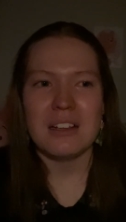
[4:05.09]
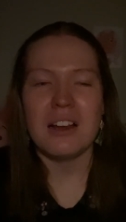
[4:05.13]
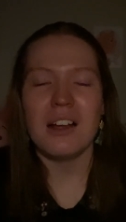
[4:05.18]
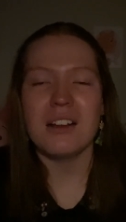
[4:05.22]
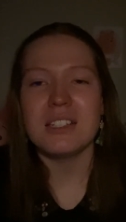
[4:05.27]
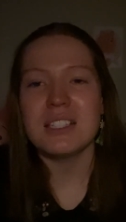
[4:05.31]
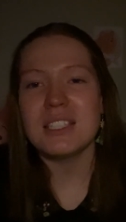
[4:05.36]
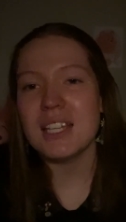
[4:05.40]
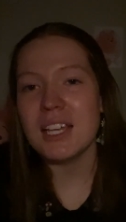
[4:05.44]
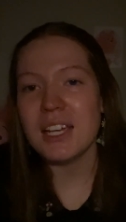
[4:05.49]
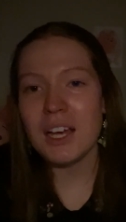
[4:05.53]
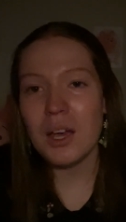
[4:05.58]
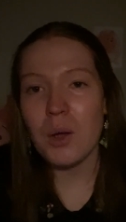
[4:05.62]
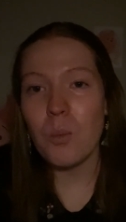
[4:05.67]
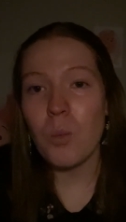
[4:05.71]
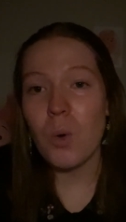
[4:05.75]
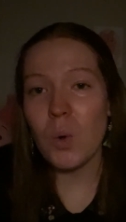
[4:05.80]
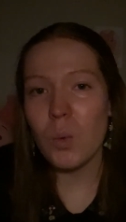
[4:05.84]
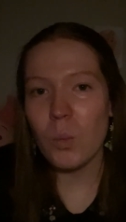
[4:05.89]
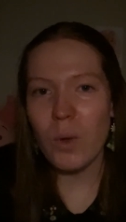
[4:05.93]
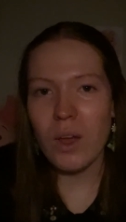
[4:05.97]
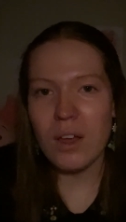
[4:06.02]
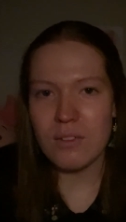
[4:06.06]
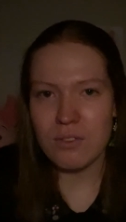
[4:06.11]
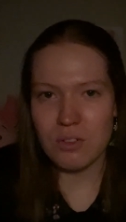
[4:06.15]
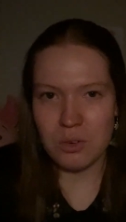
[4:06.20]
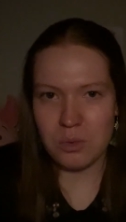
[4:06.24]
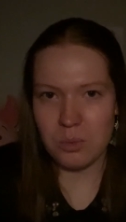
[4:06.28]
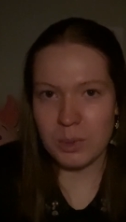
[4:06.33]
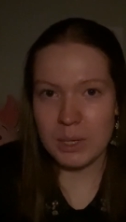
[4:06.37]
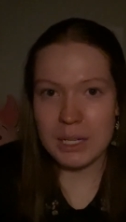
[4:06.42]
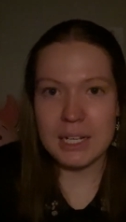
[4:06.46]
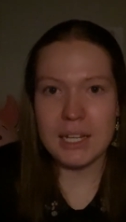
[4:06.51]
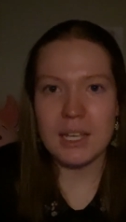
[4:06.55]
Not saying I won't
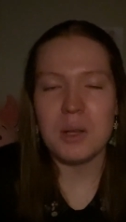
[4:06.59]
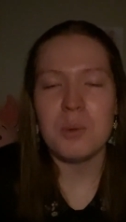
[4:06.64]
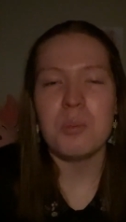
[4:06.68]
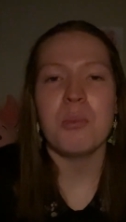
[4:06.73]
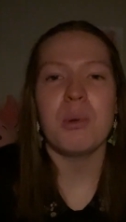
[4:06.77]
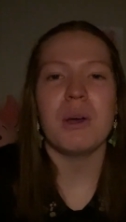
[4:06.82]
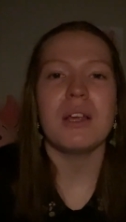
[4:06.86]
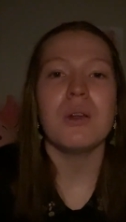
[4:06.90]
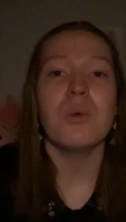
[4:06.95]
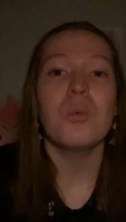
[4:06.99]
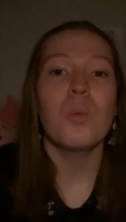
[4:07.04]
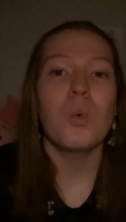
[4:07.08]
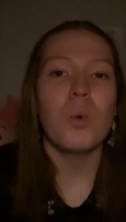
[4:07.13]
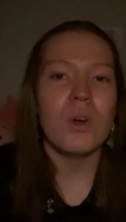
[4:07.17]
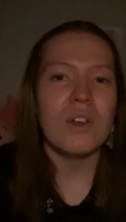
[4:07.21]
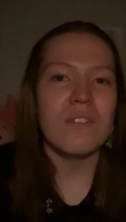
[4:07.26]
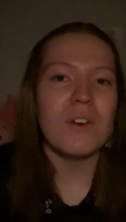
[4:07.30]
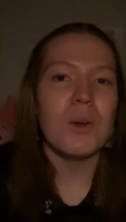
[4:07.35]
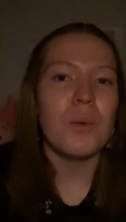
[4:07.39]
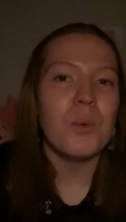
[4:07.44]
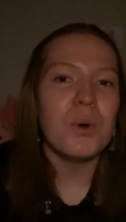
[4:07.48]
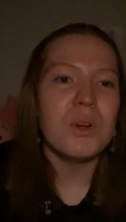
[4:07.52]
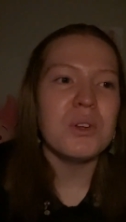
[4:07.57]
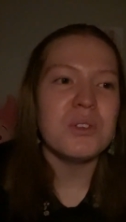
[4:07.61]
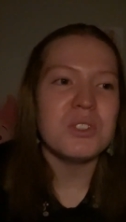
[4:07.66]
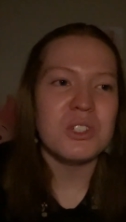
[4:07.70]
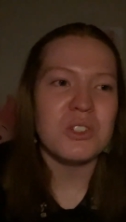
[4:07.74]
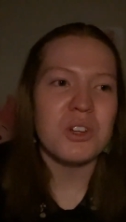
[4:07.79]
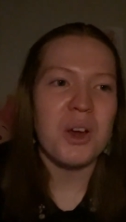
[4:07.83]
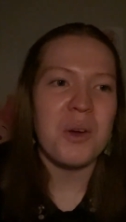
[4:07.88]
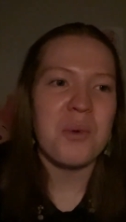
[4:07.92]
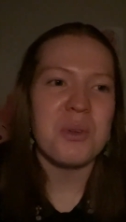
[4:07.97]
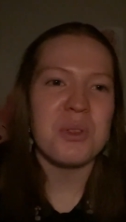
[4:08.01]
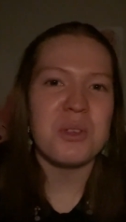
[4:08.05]
ever read it, but if I want to
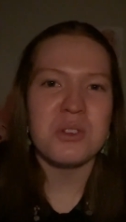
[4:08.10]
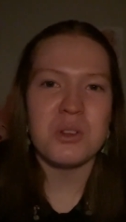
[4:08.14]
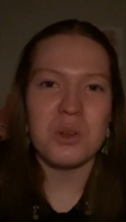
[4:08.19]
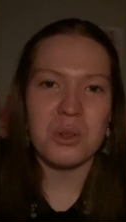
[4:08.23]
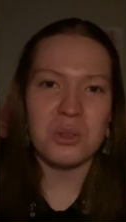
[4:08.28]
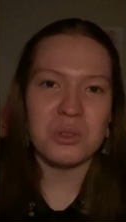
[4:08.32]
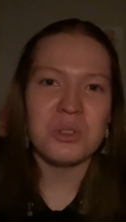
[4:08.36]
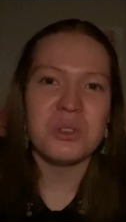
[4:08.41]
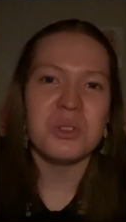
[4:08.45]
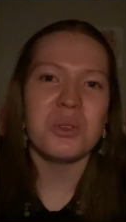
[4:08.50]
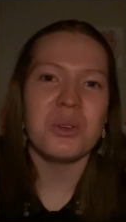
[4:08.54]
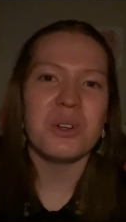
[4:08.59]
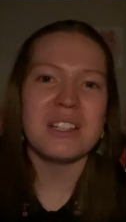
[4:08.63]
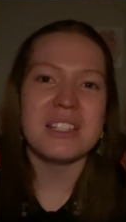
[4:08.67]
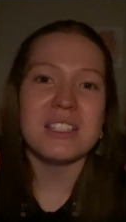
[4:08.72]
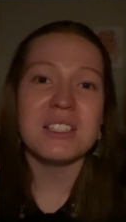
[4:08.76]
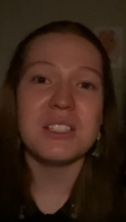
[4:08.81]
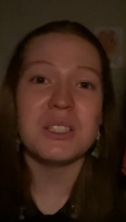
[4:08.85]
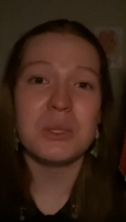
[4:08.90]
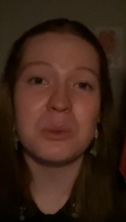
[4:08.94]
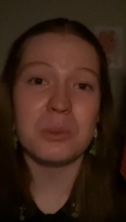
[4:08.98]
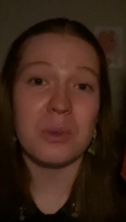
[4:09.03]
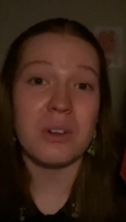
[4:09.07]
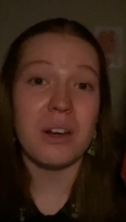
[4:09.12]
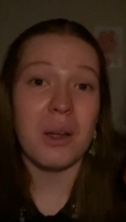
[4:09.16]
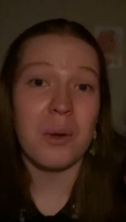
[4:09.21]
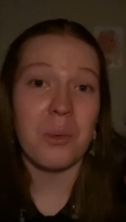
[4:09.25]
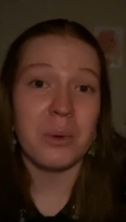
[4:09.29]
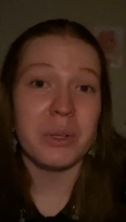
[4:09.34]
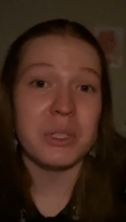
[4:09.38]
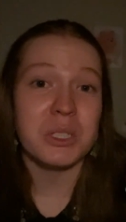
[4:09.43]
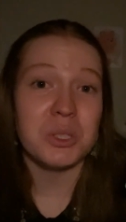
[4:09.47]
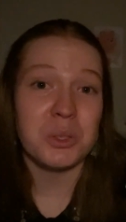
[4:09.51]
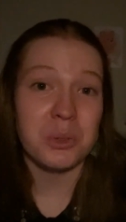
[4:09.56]
start with a Tolstoy, this is what
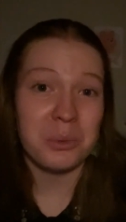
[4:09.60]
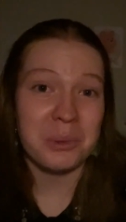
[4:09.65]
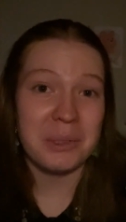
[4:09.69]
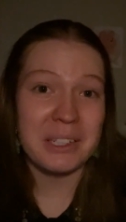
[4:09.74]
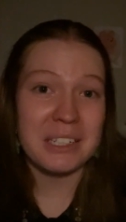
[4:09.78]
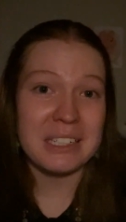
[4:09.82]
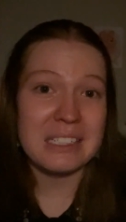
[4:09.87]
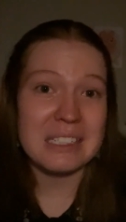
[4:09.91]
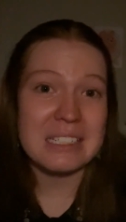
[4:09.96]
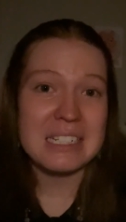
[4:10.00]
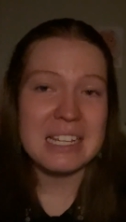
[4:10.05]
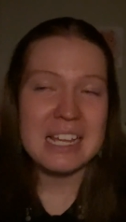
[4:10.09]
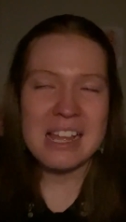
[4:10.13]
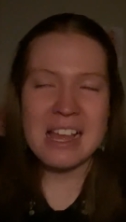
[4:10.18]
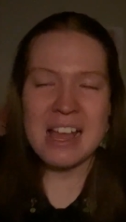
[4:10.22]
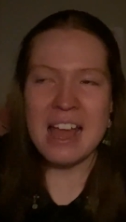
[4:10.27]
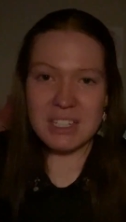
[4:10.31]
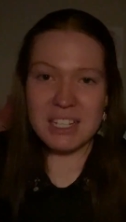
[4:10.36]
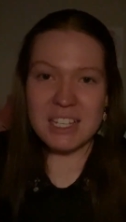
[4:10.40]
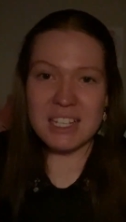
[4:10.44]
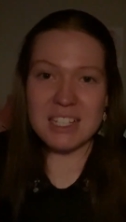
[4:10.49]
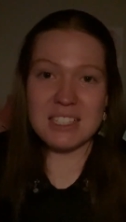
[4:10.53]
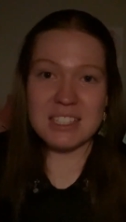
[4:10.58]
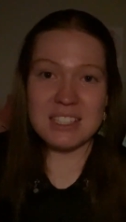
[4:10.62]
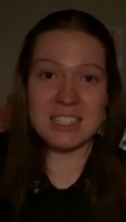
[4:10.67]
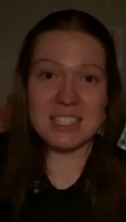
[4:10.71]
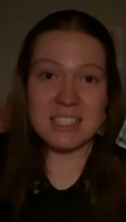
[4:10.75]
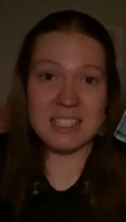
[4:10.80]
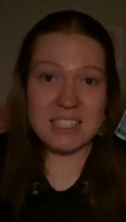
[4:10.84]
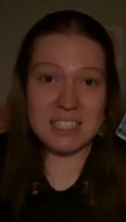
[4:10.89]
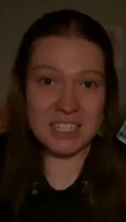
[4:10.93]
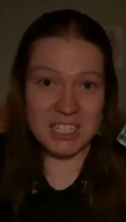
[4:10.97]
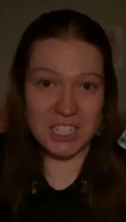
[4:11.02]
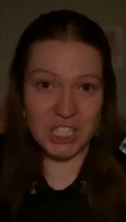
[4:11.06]
I want to read. It's
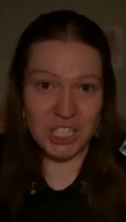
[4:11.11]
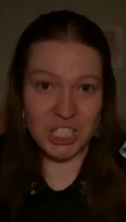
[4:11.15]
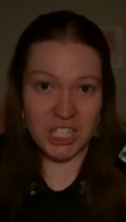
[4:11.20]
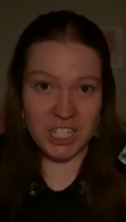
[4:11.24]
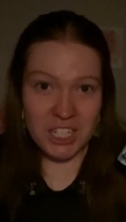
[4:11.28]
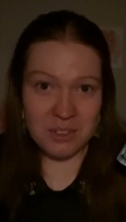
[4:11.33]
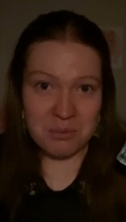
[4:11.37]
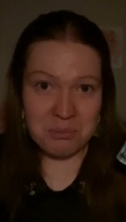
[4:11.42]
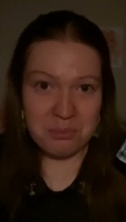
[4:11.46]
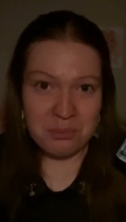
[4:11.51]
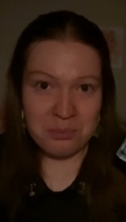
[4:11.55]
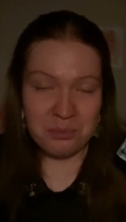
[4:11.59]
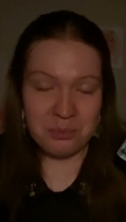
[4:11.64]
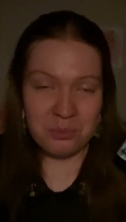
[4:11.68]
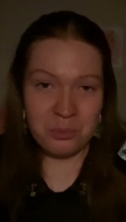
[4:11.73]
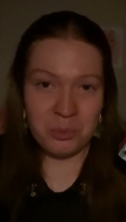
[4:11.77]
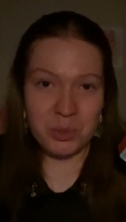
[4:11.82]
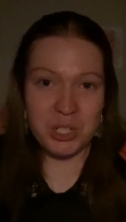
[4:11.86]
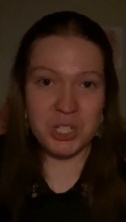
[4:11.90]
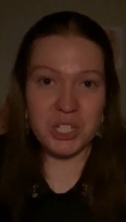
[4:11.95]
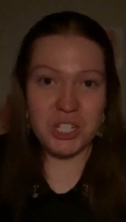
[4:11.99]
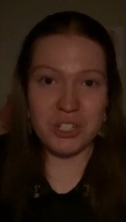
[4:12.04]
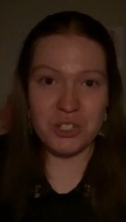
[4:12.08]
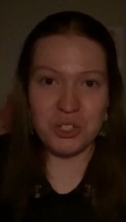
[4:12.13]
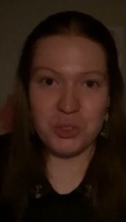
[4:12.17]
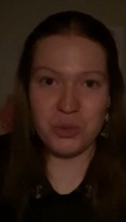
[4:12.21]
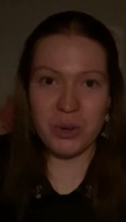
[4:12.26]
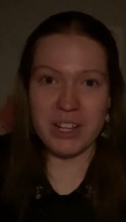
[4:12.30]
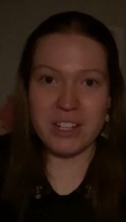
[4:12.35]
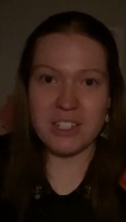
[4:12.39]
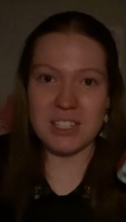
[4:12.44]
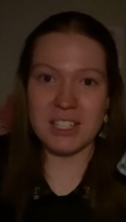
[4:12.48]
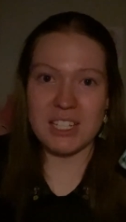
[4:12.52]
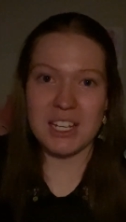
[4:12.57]
this edition, which is
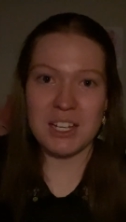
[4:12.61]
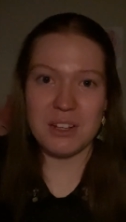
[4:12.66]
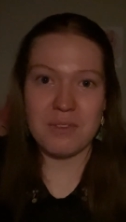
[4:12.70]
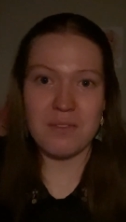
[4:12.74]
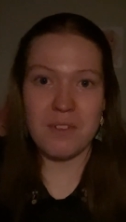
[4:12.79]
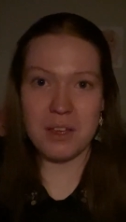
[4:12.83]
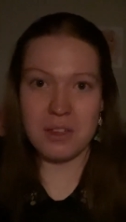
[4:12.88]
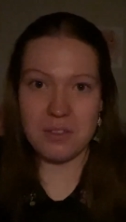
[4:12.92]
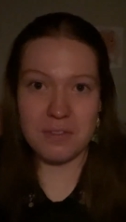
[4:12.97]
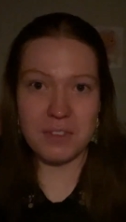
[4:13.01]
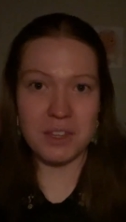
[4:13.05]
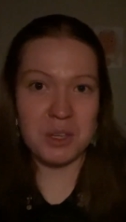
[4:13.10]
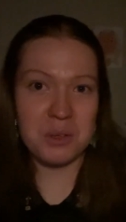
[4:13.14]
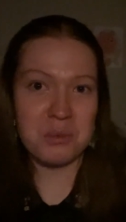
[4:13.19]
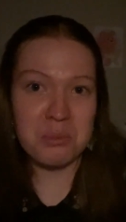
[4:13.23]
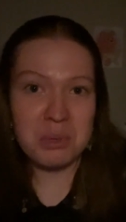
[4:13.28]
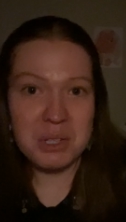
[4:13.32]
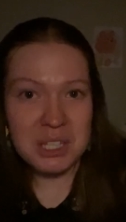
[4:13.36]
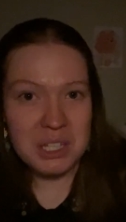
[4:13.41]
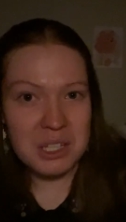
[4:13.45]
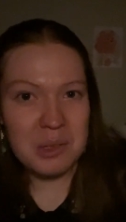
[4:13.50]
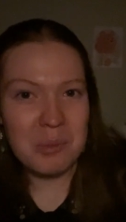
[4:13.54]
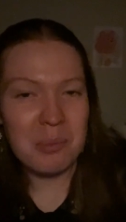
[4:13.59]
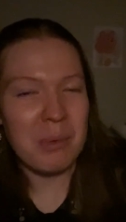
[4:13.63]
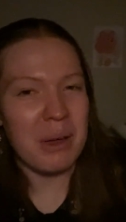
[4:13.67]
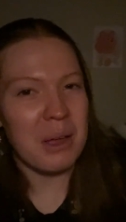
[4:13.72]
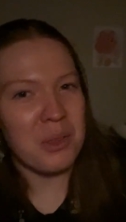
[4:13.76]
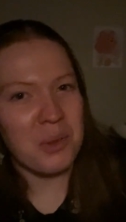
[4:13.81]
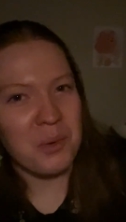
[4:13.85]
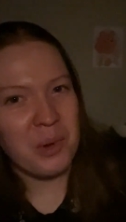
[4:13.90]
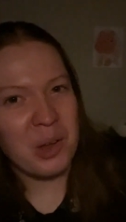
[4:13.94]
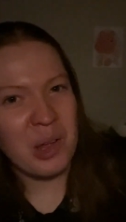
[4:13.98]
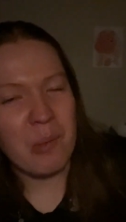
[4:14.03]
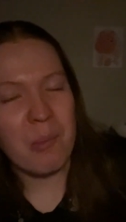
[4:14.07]
translated by V&P,
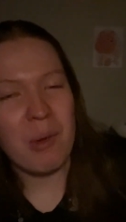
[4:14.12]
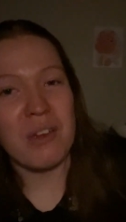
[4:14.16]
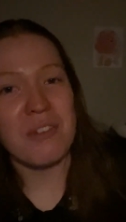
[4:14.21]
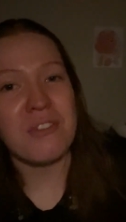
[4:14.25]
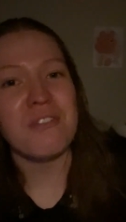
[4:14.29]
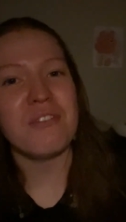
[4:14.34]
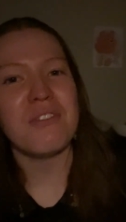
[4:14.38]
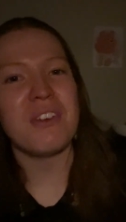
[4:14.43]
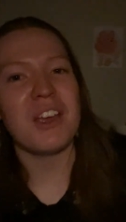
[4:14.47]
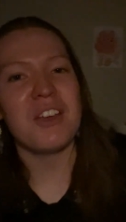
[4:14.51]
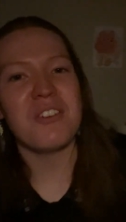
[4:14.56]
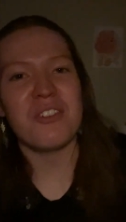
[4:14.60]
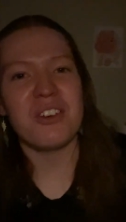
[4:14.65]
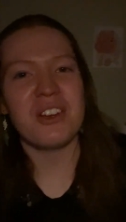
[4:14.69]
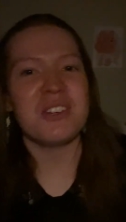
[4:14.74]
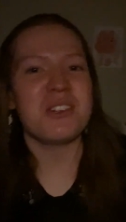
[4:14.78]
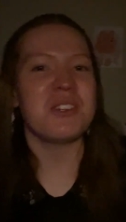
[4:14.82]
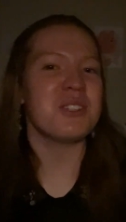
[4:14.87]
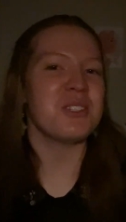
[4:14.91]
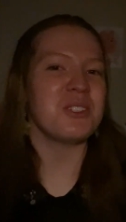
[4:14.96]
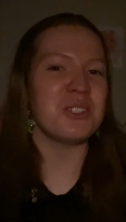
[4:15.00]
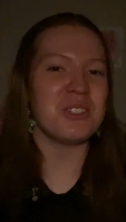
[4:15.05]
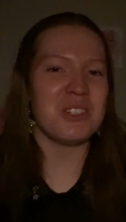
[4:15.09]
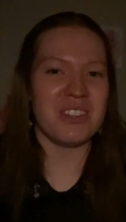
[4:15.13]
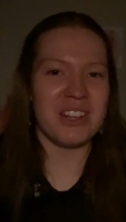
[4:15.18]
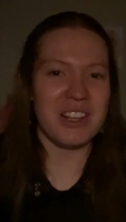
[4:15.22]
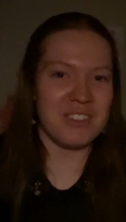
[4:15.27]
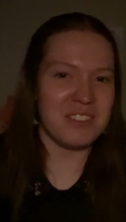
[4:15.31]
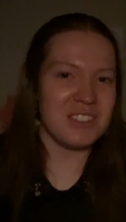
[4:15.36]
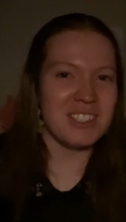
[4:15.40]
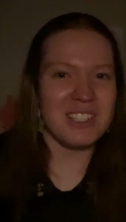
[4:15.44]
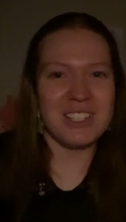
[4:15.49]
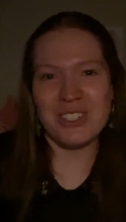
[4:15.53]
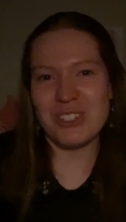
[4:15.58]
by the way, my favorite
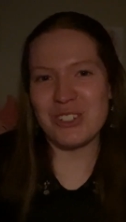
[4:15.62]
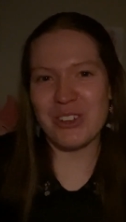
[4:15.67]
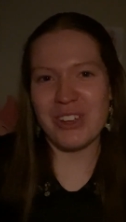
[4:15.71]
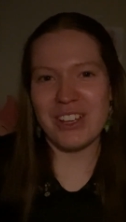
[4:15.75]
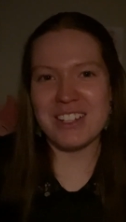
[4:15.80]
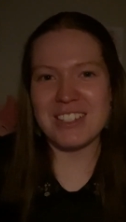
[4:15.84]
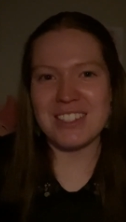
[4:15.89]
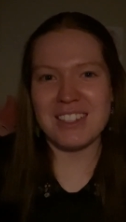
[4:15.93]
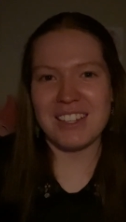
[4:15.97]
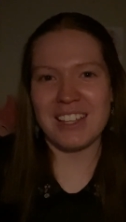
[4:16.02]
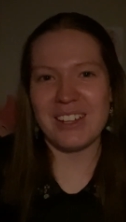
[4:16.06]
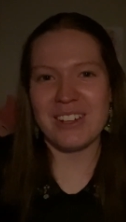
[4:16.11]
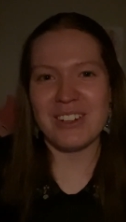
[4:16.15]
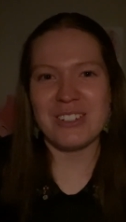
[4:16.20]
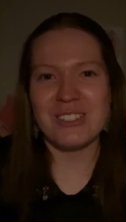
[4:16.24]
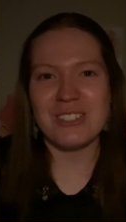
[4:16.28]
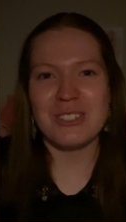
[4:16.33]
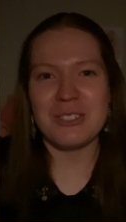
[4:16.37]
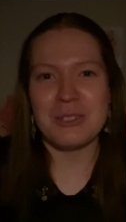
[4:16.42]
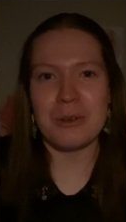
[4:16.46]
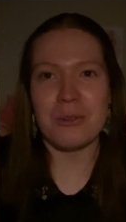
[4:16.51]
Dostoevsky translators.